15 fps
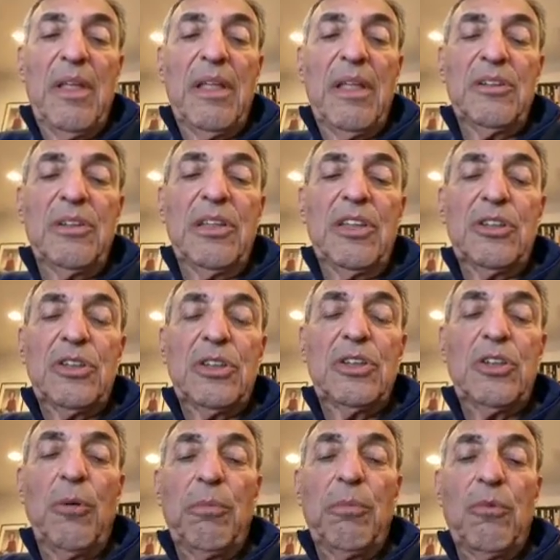they're just
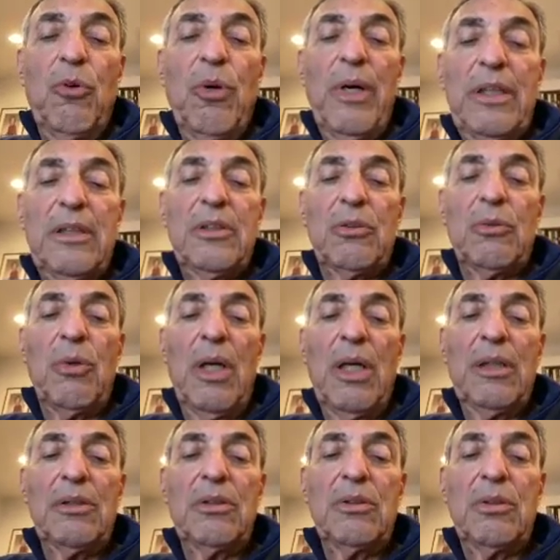so quick to
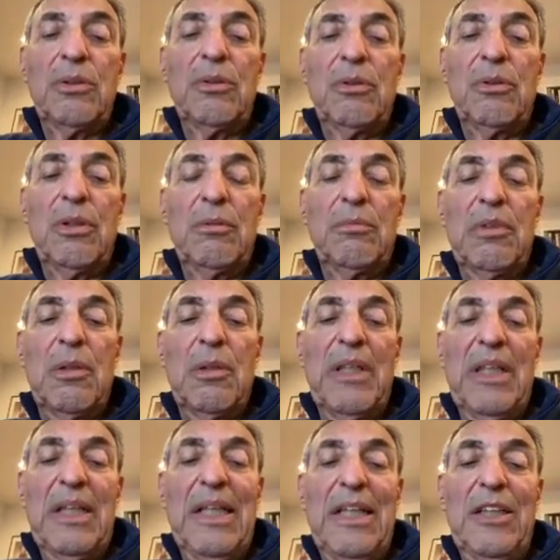run to the
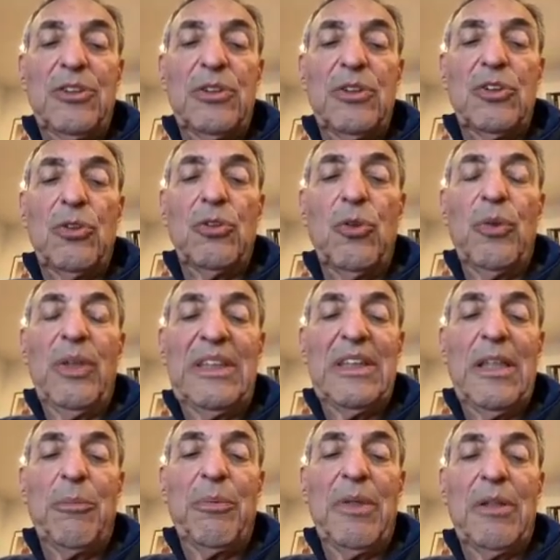medications or doing
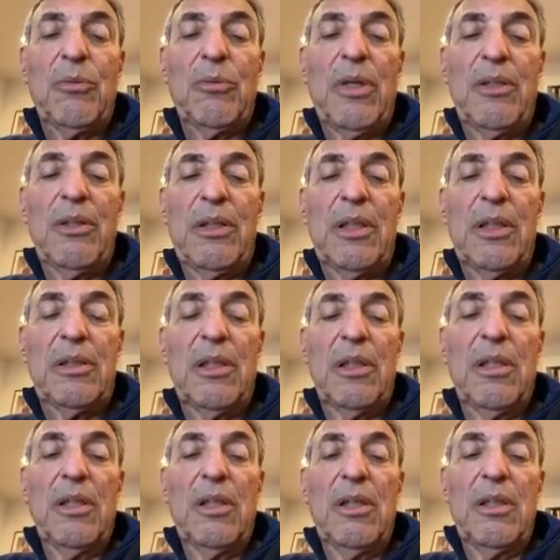something rather than
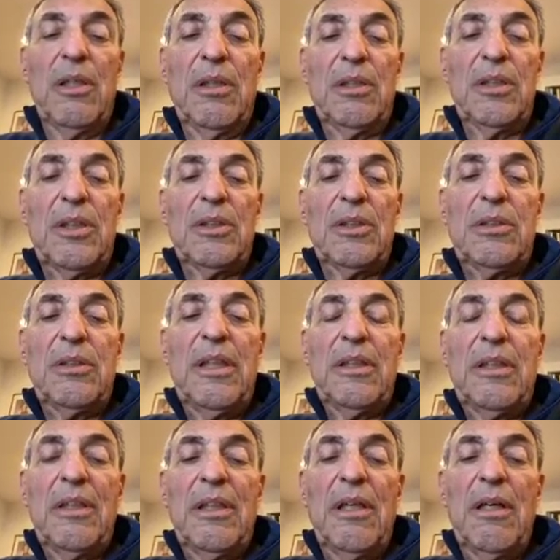just
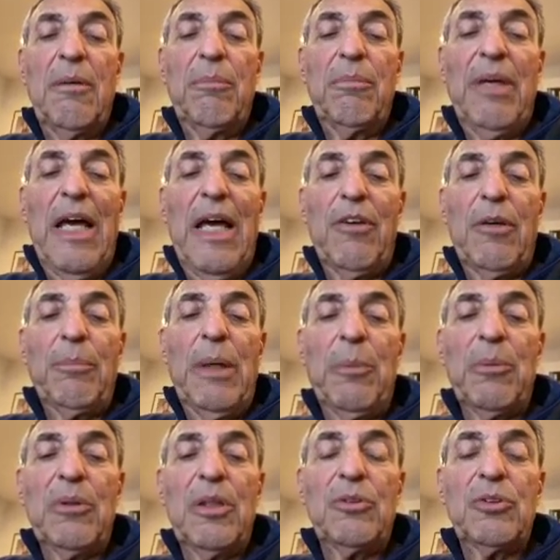having
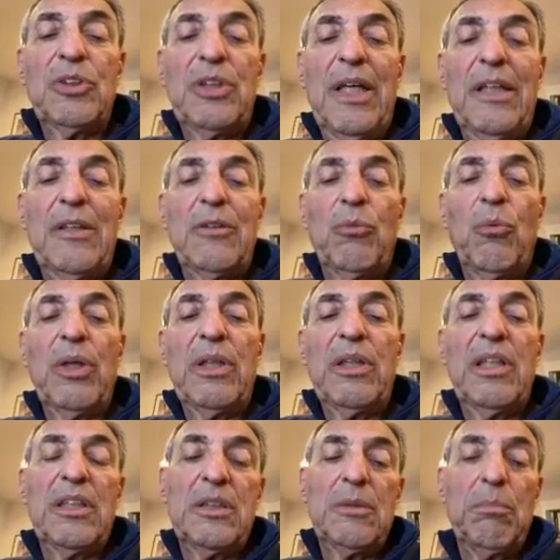people understand what
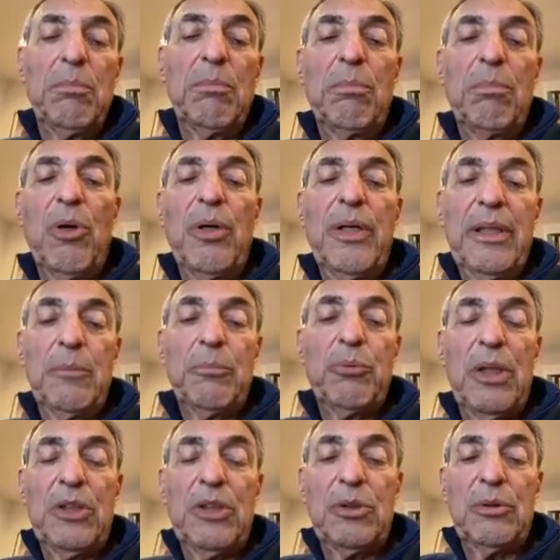this burning
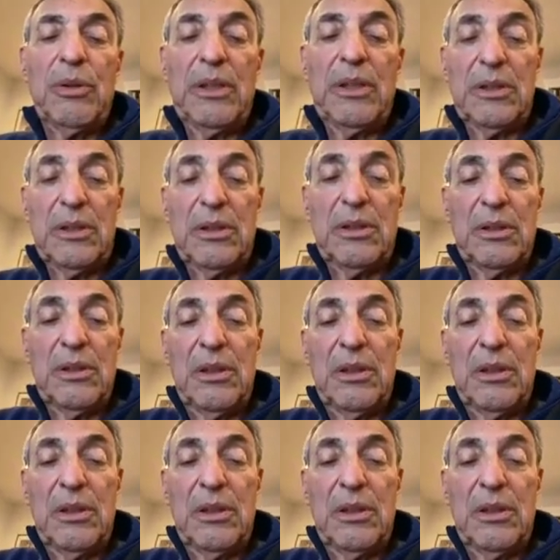pressure is.